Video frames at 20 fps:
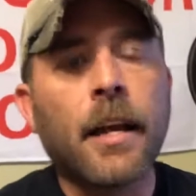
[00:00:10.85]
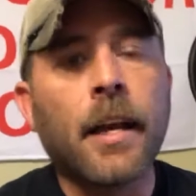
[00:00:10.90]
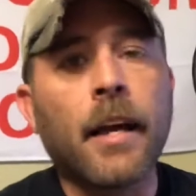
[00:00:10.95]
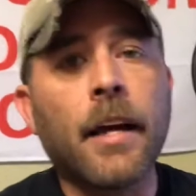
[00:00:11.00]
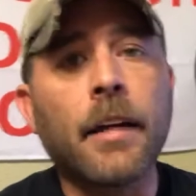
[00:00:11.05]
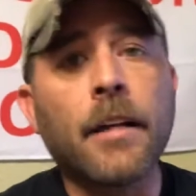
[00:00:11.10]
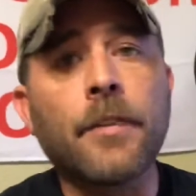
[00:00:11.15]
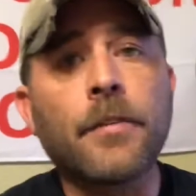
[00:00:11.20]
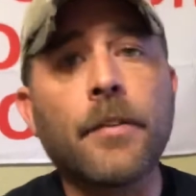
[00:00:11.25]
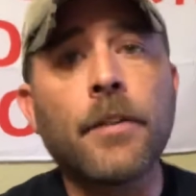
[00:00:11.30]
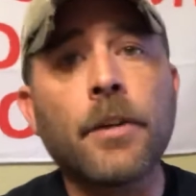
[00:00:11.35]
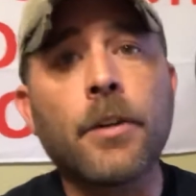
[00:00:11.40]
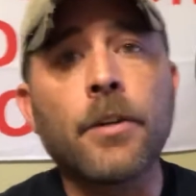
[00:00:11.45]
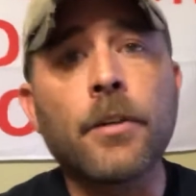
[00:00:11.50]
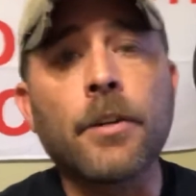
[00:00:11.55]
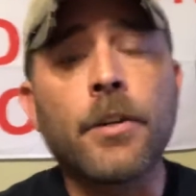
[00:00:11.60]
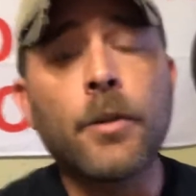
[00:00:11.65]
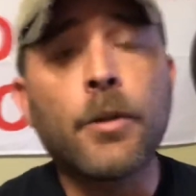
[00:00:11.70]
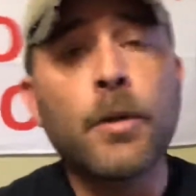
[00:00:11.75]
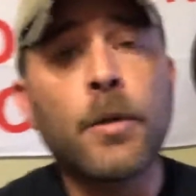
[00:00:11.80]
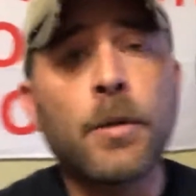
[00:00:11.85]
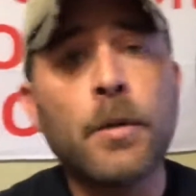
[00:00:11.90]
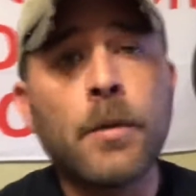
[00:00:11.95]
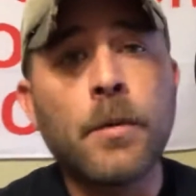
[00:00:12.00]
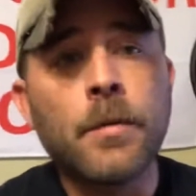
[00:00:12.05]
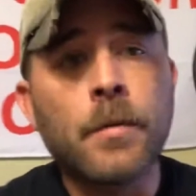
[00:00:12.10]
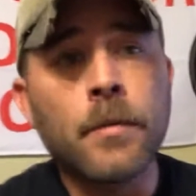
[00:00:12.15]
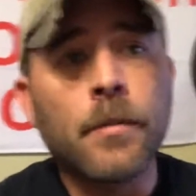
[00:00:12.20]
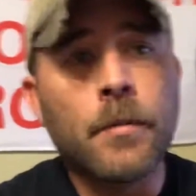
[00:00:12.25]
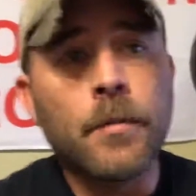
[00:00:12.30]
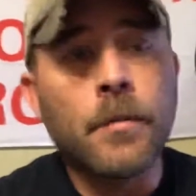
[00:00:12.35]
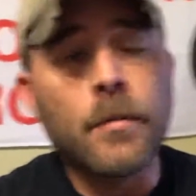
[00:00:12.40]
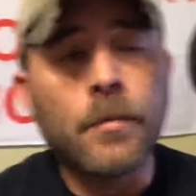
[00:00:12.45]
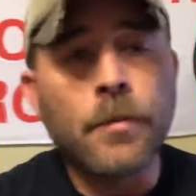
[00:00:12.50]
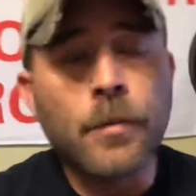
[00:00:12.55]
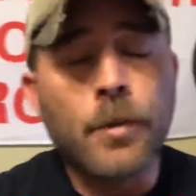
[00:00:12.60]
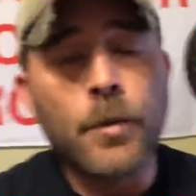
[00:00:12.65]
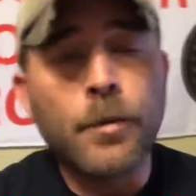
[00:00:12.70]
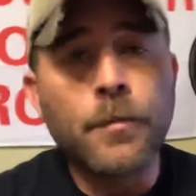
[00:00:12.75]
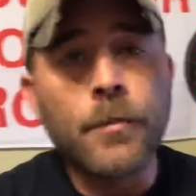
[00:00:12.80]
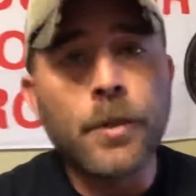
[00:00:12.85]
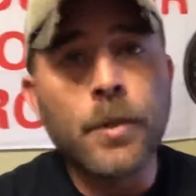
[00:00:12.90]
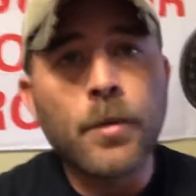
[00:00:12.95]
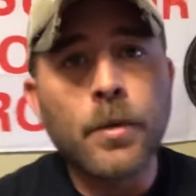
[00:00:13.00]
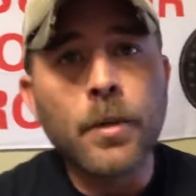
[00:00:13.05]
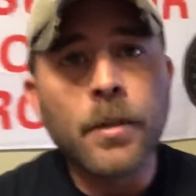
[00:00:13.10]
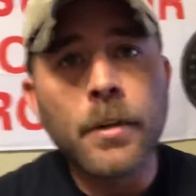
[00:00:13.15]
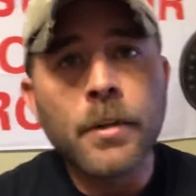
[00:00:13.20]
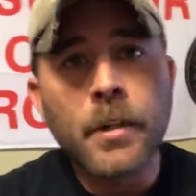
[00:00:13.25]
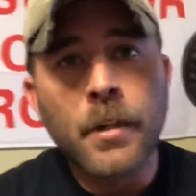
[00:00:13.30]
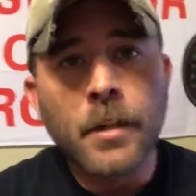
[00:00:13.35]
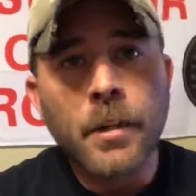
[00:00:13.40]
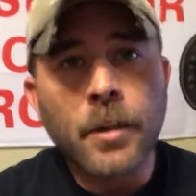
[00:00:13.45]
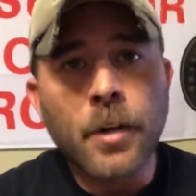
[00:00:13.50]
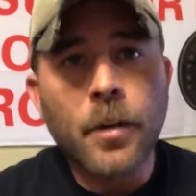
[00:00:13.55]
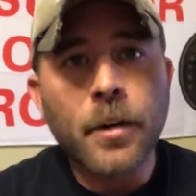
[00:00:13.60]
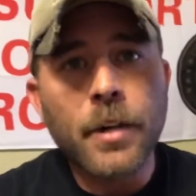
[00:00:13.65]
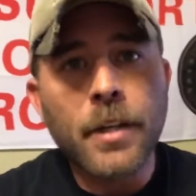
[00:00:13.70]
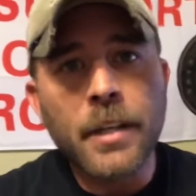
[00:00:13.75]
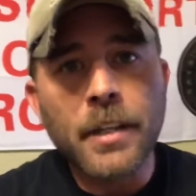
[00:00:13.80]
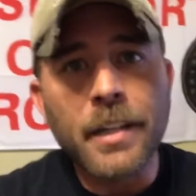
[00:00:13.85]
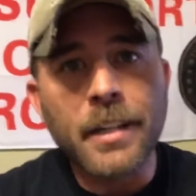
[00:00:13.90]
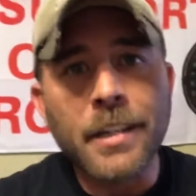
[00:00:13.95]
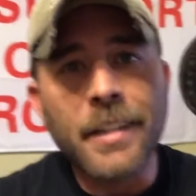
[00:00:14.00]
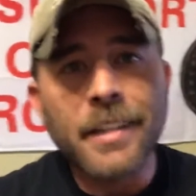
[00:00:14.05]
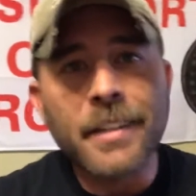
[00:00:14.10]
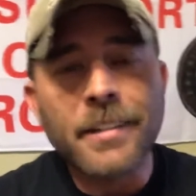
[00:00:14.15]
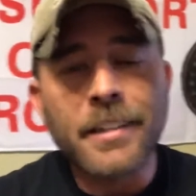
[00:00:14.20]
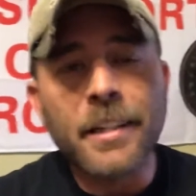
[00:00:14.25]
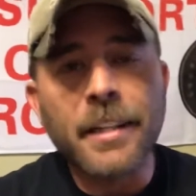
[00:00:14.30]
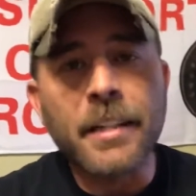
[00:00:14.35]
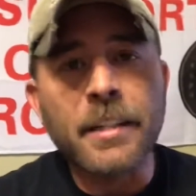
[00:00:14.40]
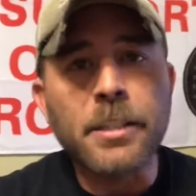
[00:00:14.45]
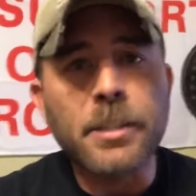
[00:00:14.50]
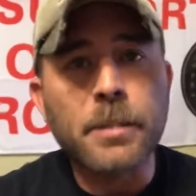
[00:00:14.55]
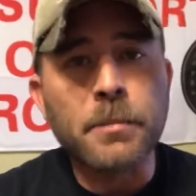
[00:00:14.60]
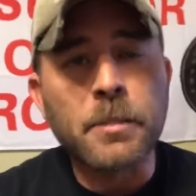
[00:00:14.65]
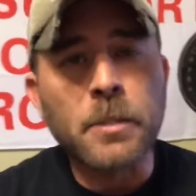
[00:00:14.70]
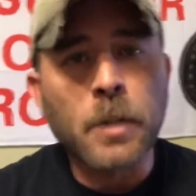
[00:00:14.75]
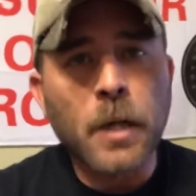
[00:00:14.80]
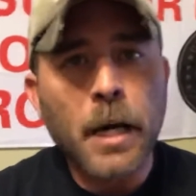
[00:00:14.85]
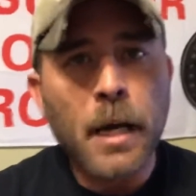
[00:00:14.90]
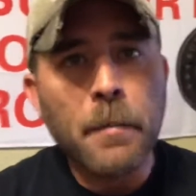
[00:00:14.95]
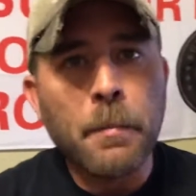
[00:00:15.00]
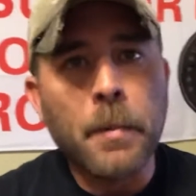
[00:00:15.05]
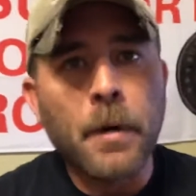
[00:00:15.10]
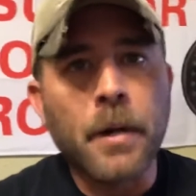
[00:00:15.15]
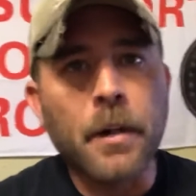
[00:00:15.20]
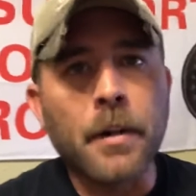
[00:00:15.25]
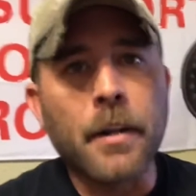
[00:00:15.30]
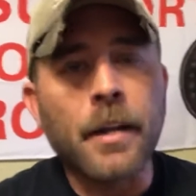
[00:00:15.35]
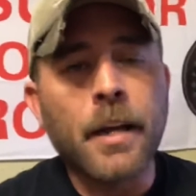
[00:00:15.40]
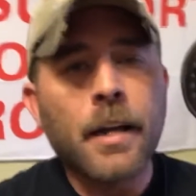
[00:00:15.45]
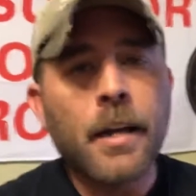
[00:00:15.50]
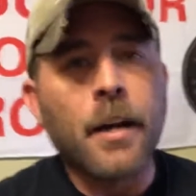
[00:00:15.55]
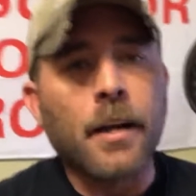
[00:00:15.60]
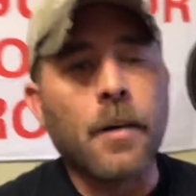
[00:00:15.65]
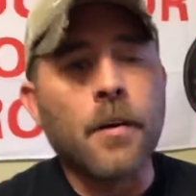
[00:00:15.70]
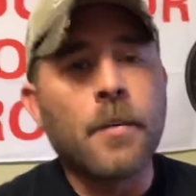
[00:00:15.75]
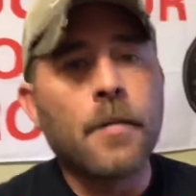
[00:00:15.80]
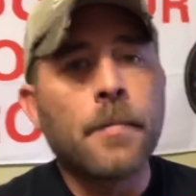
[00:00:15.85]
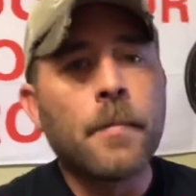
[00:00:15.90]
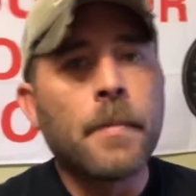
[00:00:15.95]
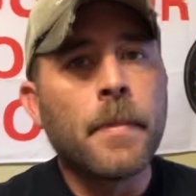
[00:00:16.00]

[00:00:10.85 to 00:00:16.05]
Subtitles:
And if you're a new viewer, go ahead and hit that subscribe button now.